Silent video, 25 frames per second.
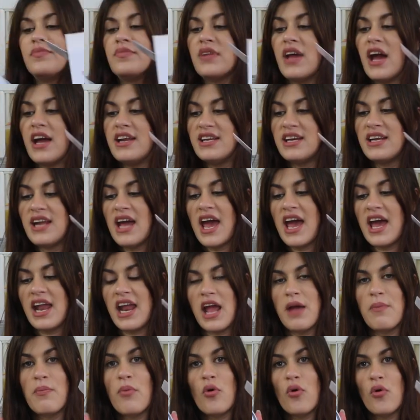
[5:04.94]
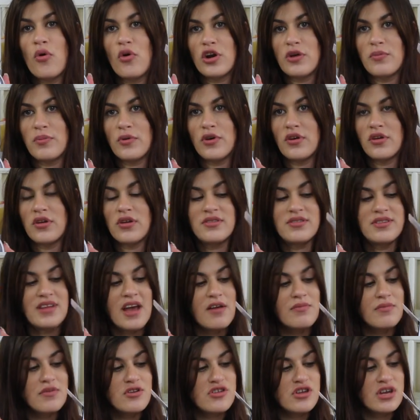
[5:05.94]
I did add a portable
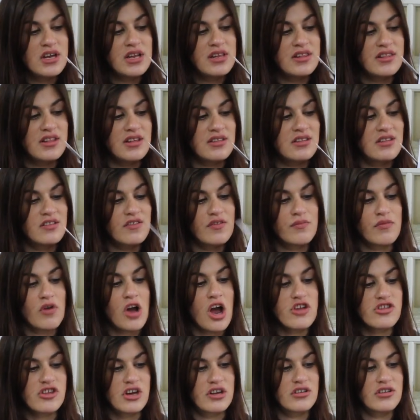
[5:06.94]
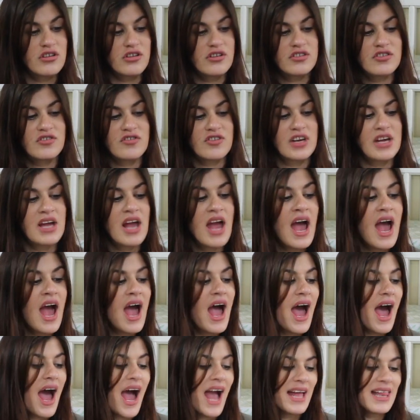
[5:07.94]
sound machine. This is from Project Nursery.
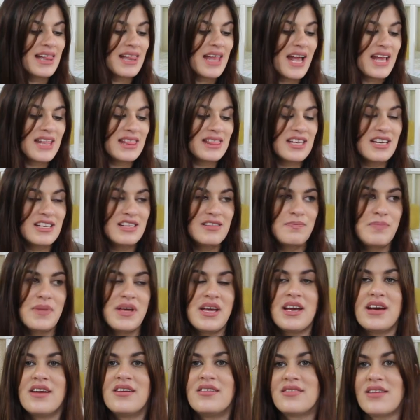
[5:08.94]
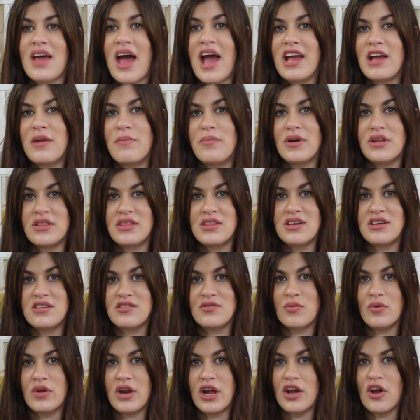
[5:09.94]
I like this because I can put
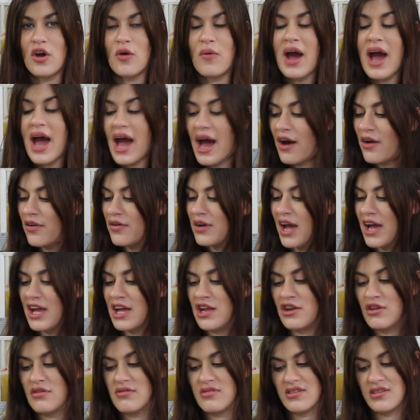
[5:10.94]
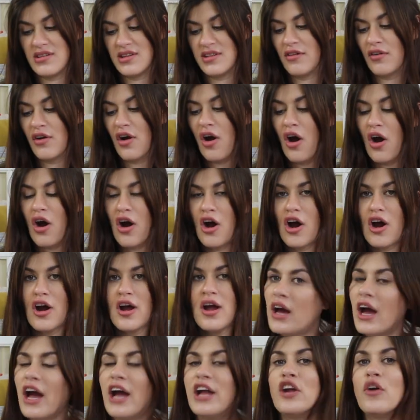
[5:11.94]
this when I go out. I can use this in the car.
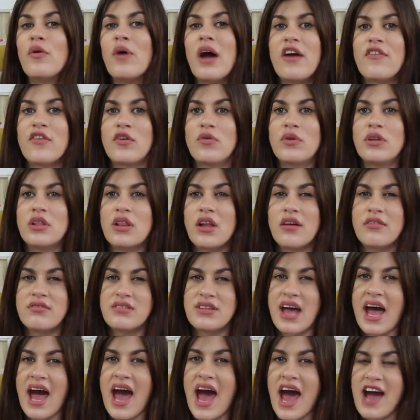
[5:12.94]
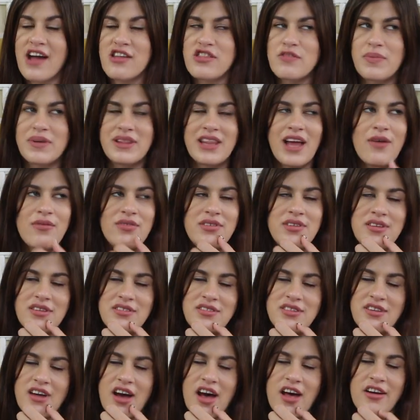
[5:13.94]
I know everyone loves the Hatch, but that was
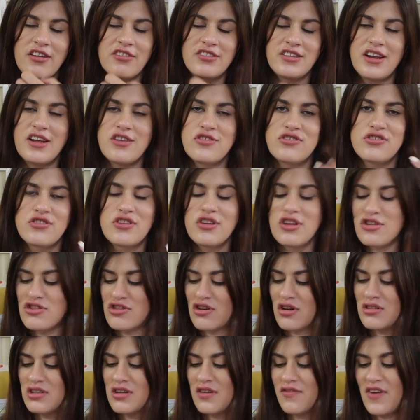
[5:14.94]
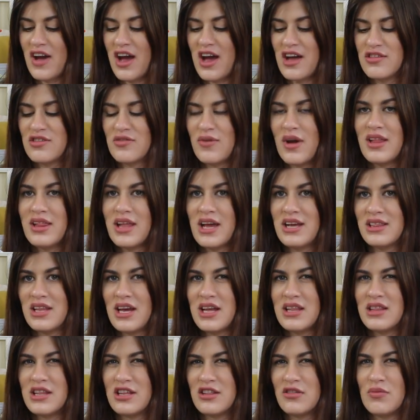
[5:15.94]
$60 and I just couldn't justify it. So I like
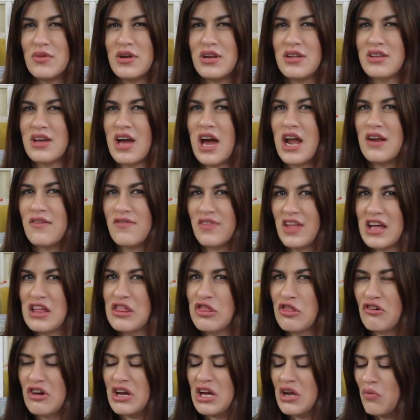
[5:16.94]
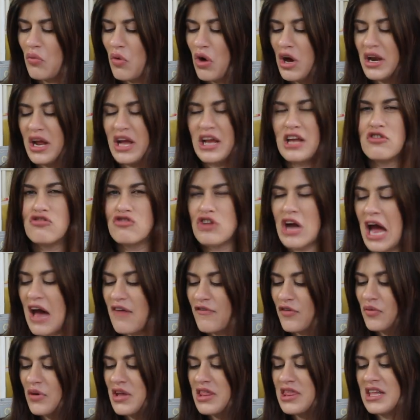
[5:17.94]
that this one is kind of like 3-in-1. I can
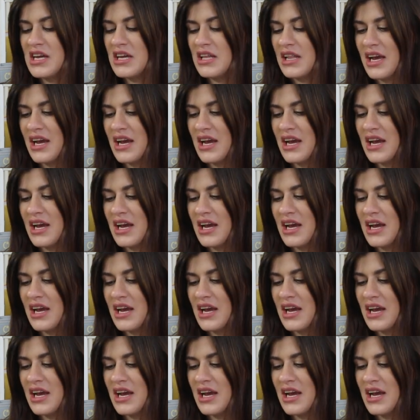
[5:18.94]
travel with it.